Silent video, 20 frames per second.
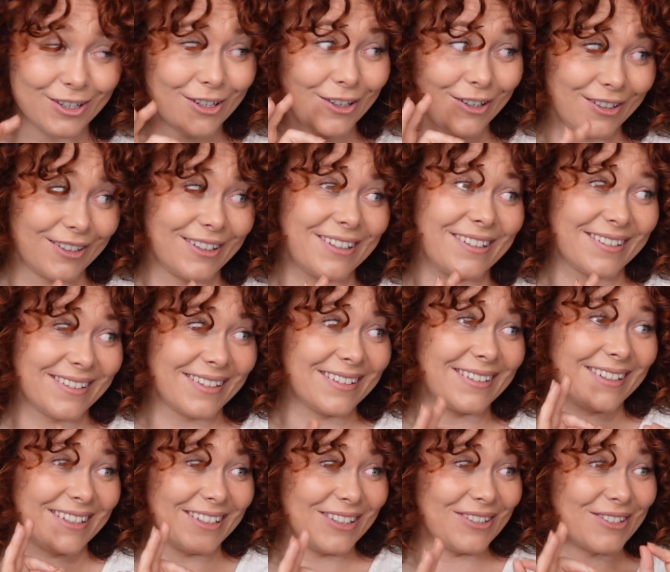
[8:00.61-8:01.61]
curlier than
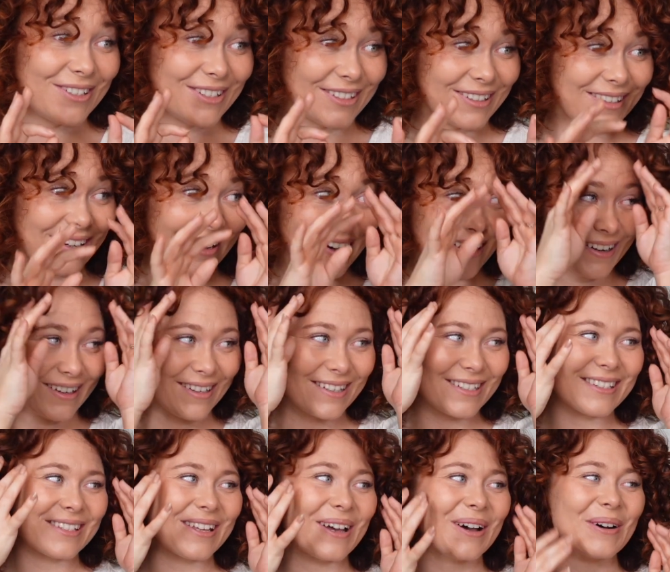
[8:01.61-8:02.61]
they usually are.
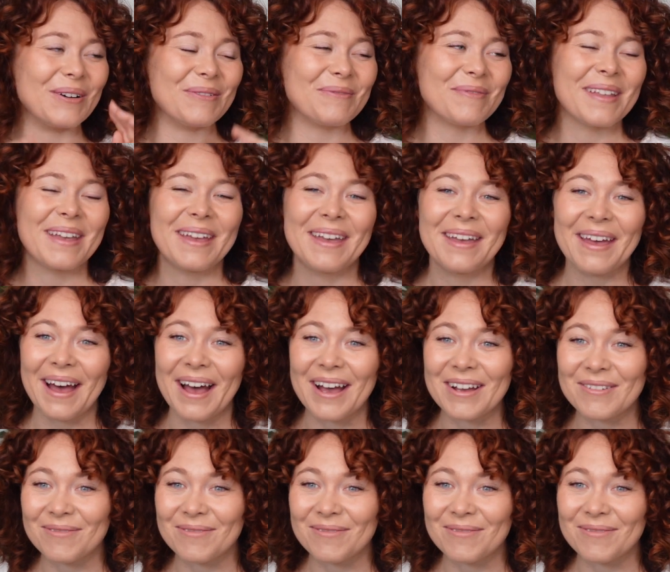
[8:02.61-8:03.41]
So I